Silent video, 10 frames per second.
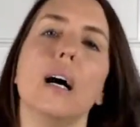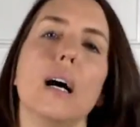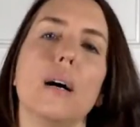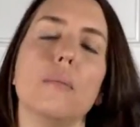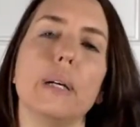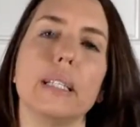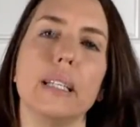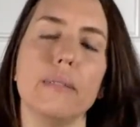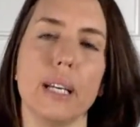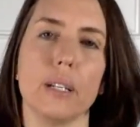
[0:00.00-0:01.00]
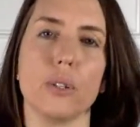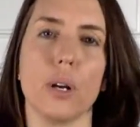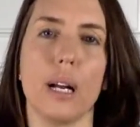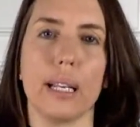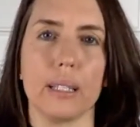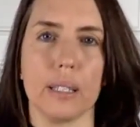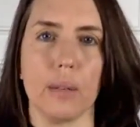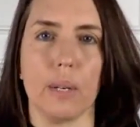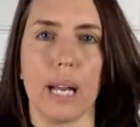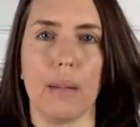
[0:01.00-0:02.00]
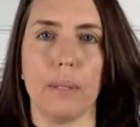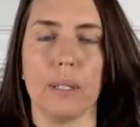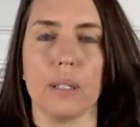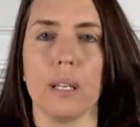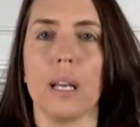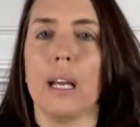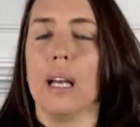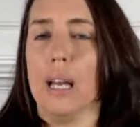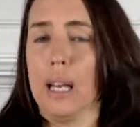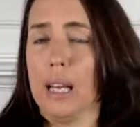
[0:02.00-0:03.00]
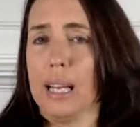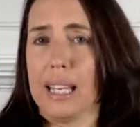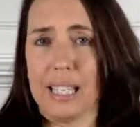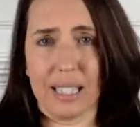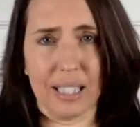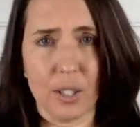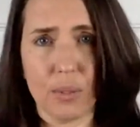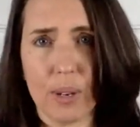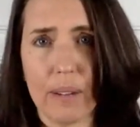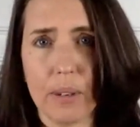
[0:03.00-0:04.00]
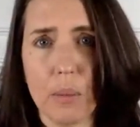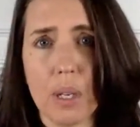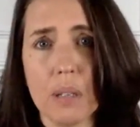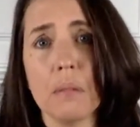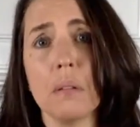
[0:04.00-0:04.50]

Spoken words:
but give that a try and see what happens. Is this for everyone?